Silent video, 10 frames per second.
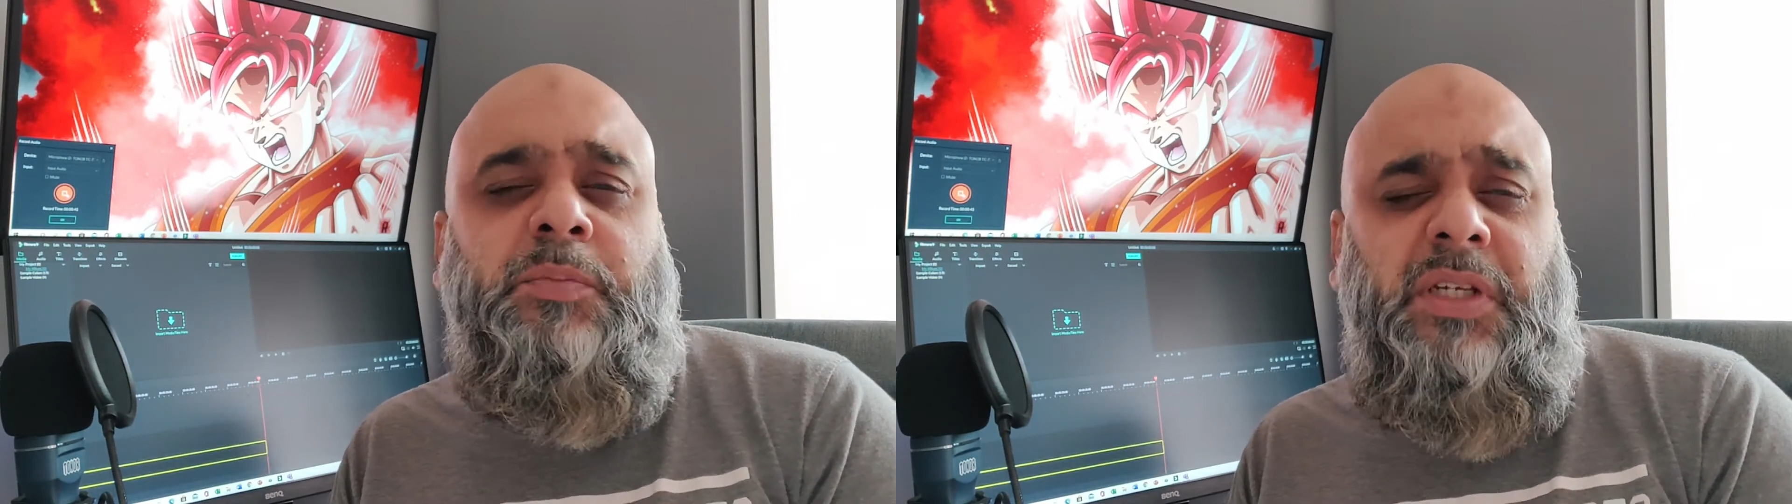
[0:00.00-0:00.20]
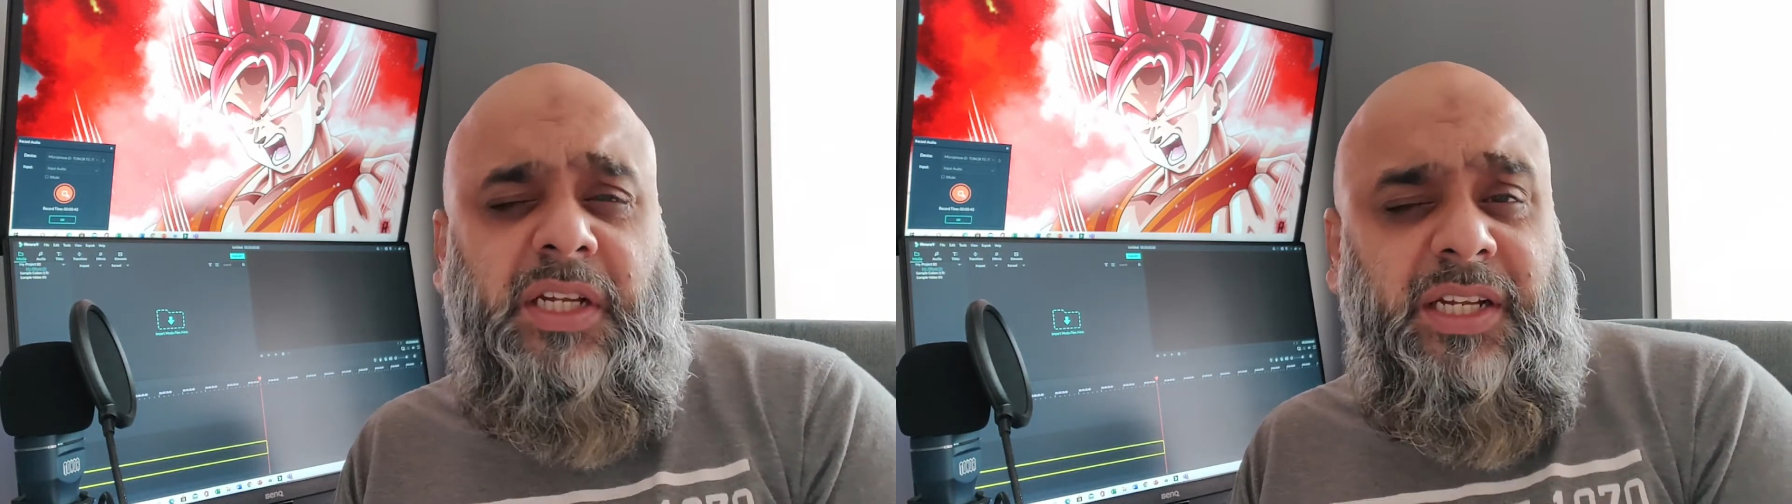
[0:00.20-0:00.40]

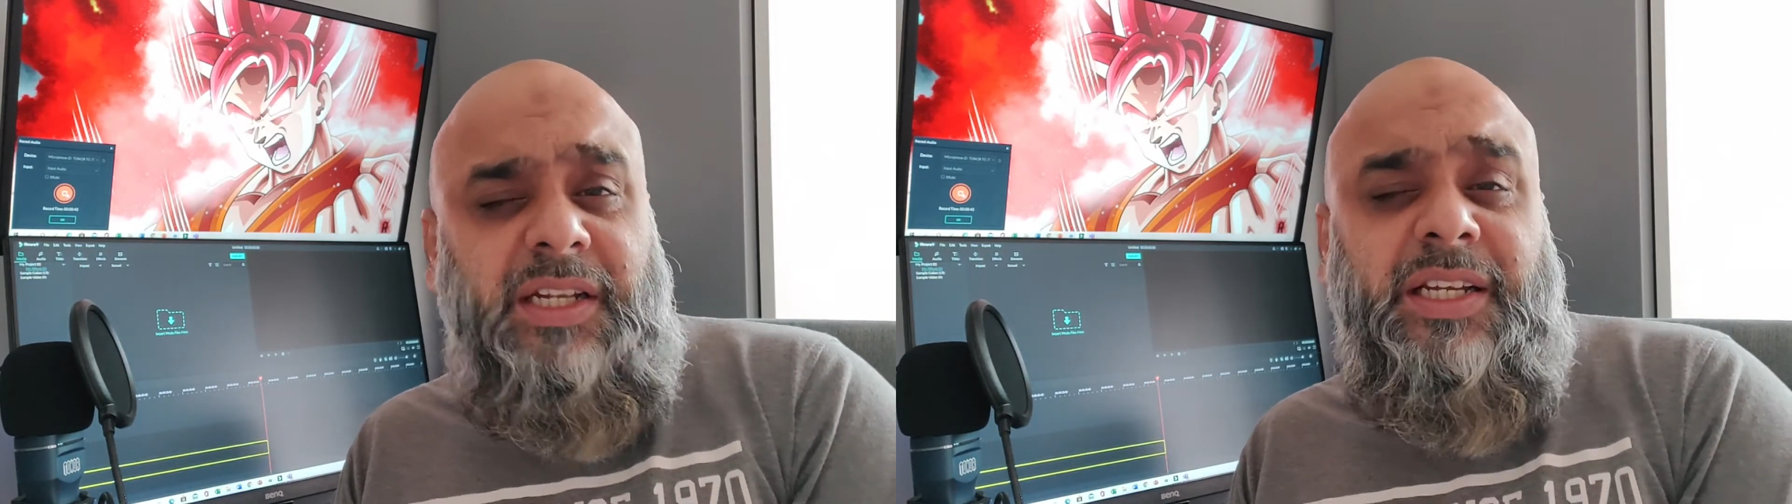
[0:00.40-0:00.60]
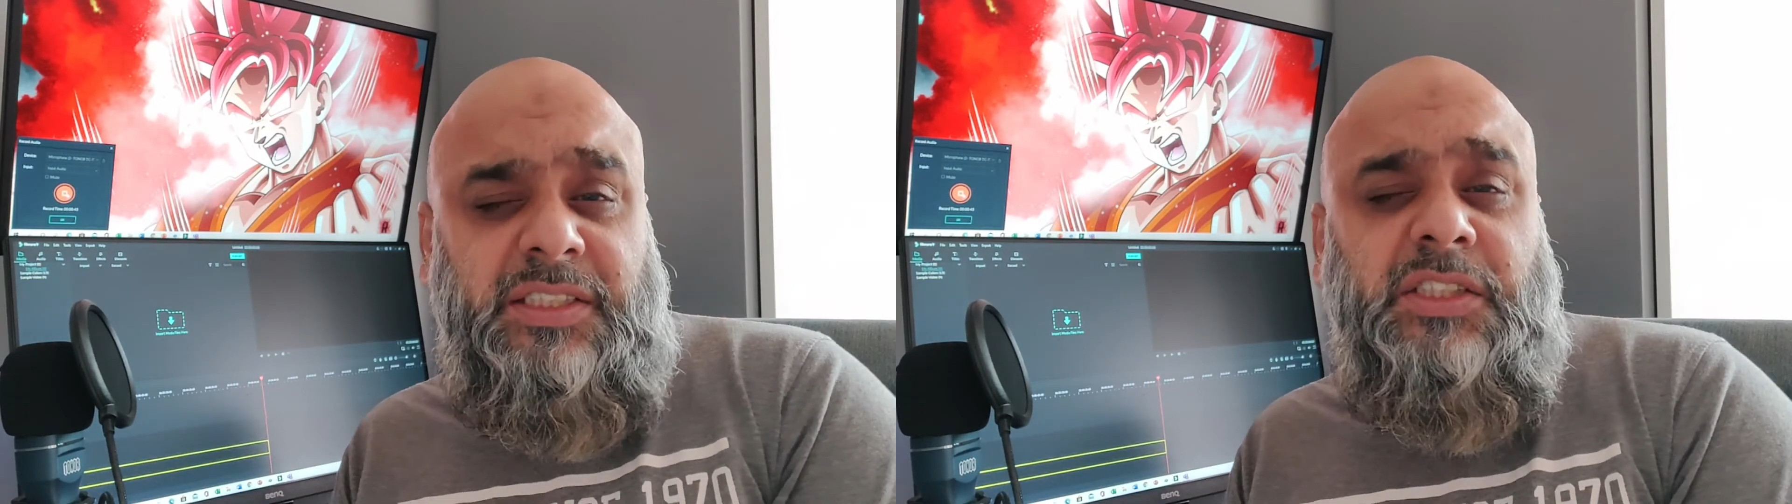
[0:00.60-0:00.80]
but it
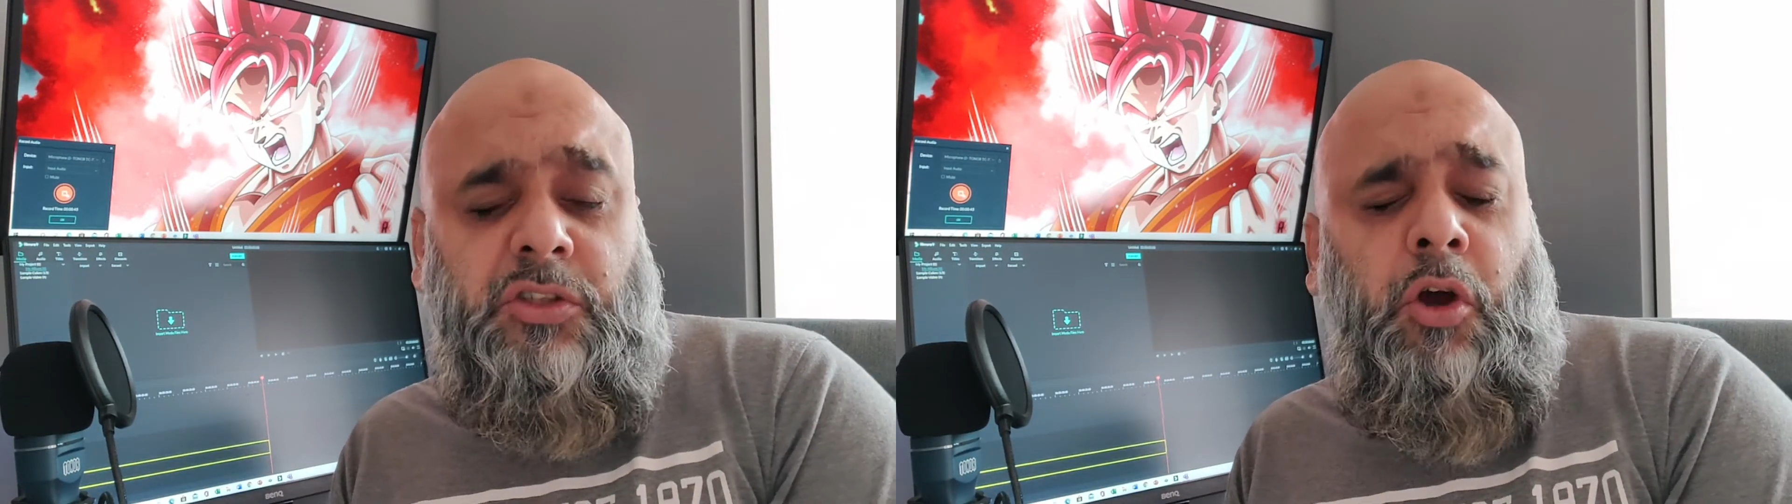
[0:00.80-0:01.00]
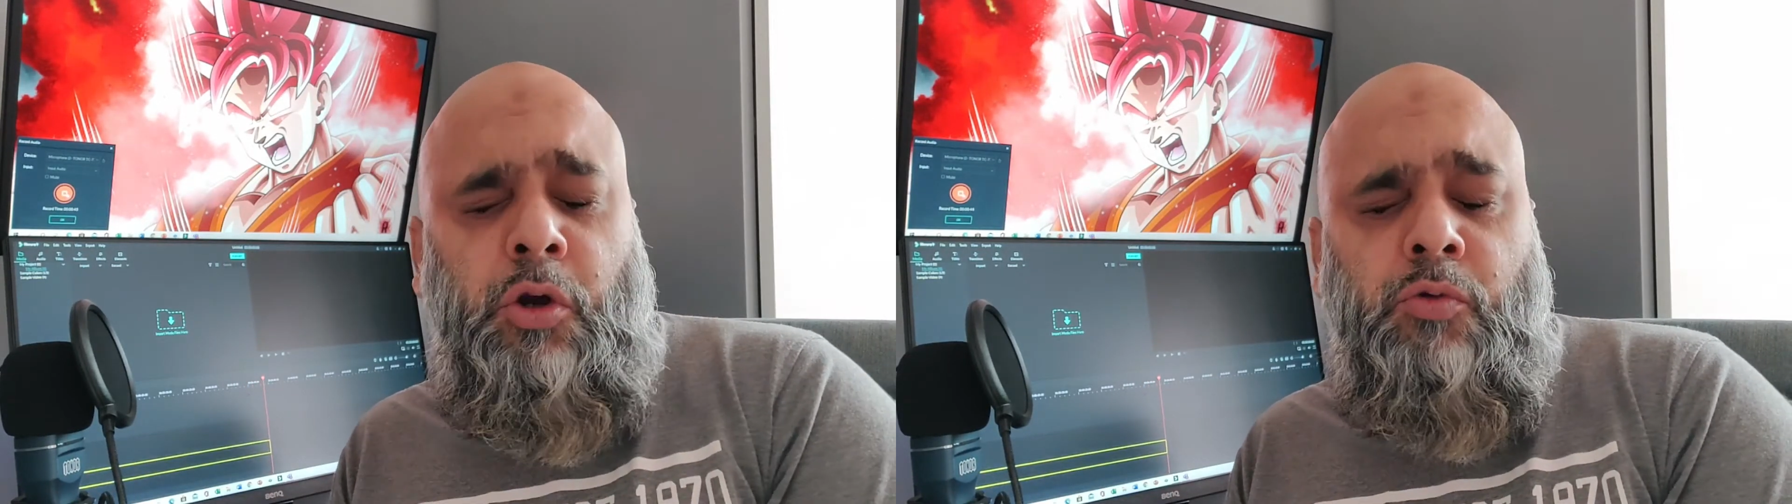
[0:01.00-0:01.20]
is
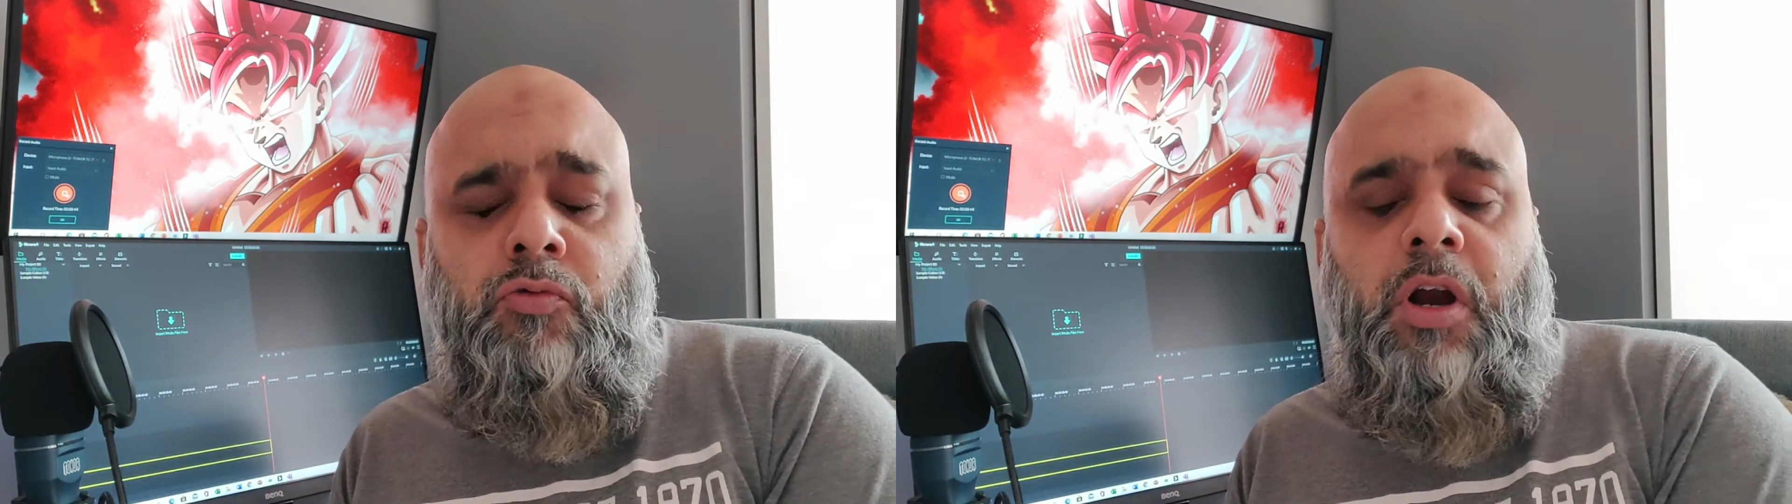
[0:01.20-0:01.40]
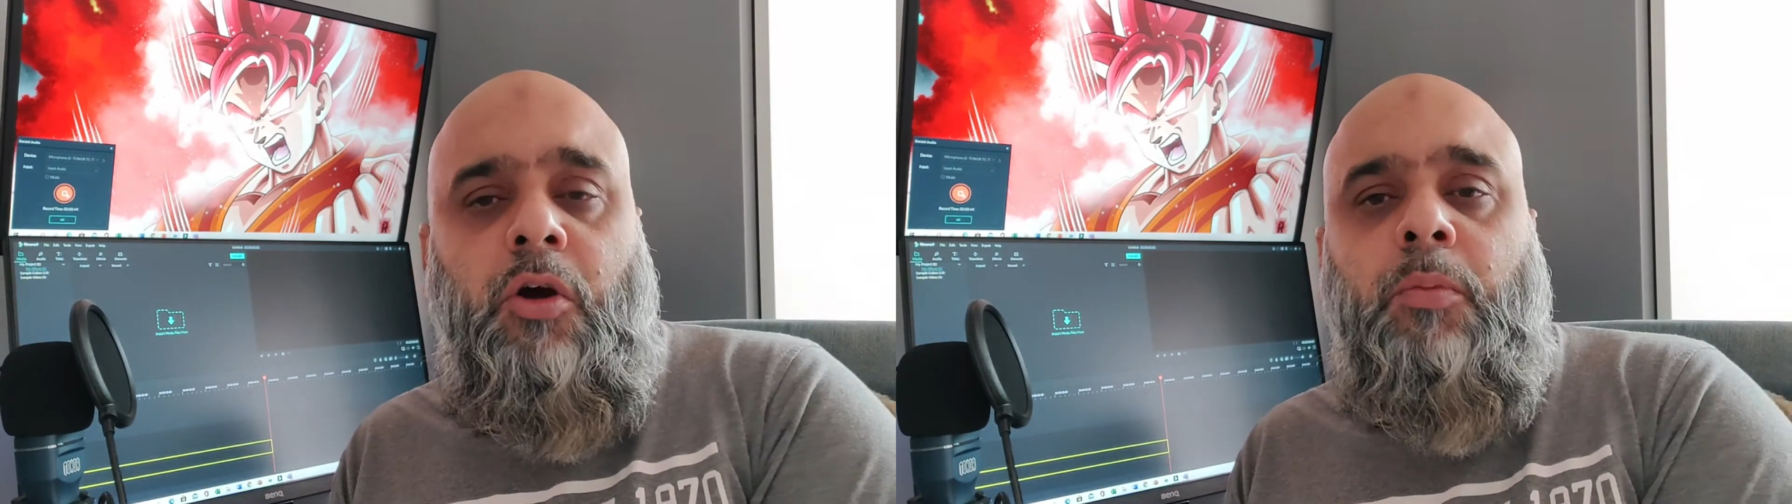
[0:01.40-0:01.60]
its own
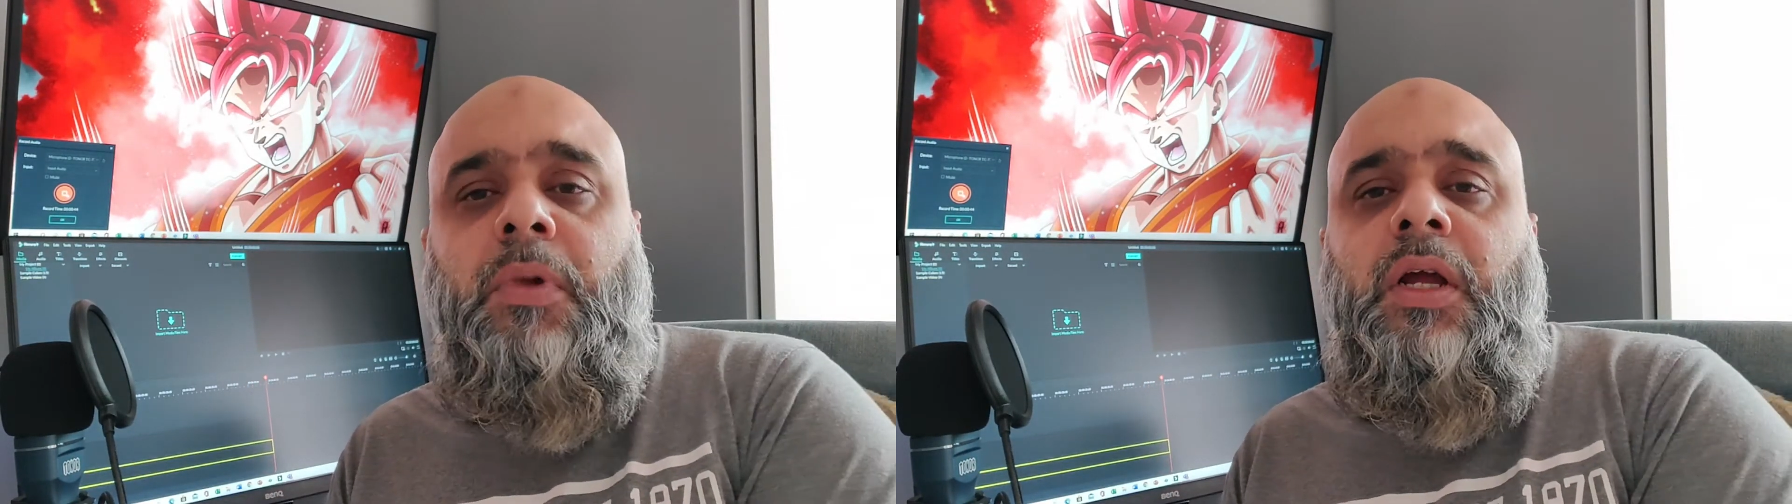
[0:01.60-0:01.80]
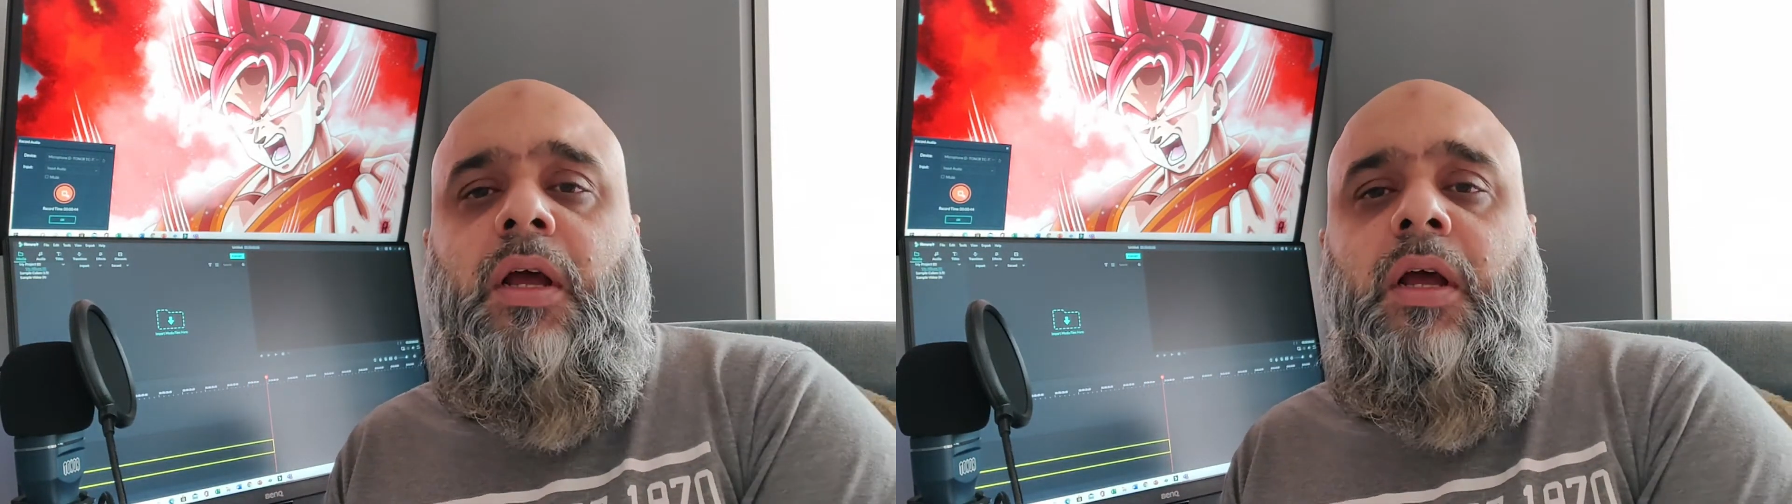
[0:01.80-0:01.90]
realm.